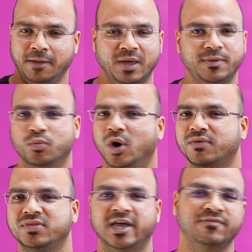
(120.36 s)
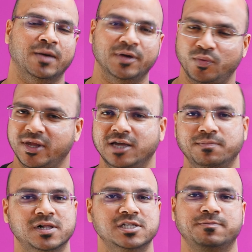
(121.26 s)
Maybe work with the environment
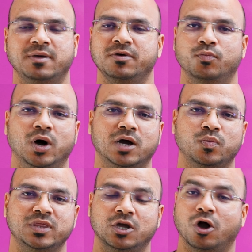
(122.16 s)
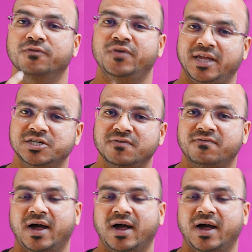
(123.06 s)
variables, maybe work with the configuration